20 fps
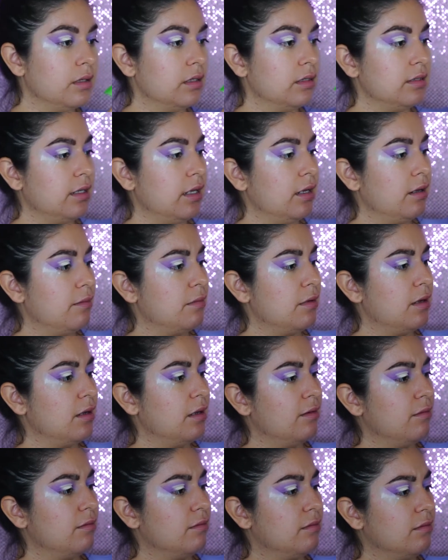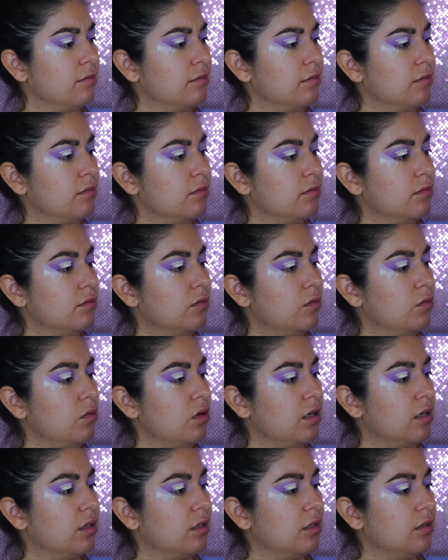gonna take my
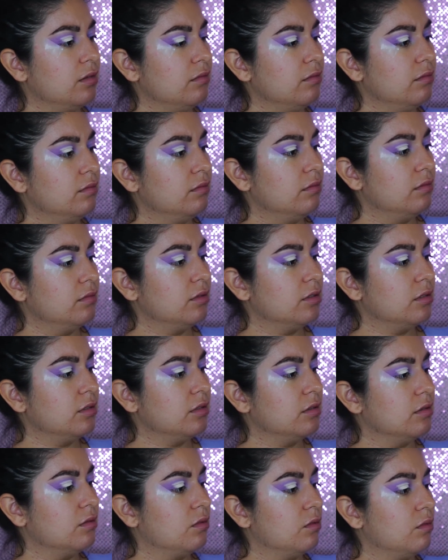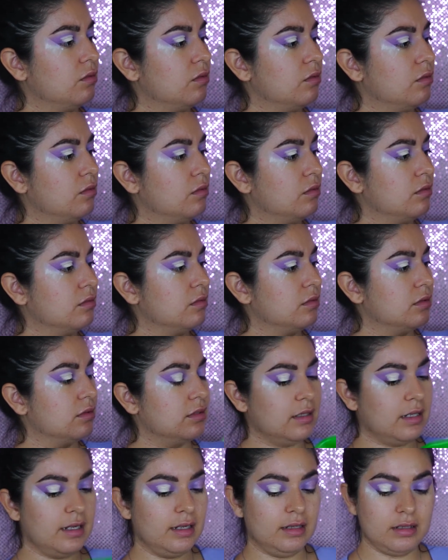water, just
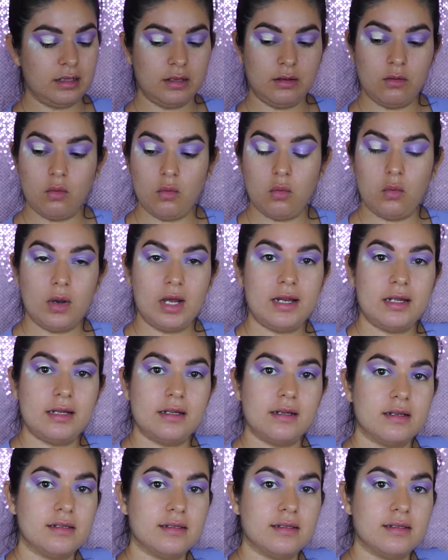slightly wet it.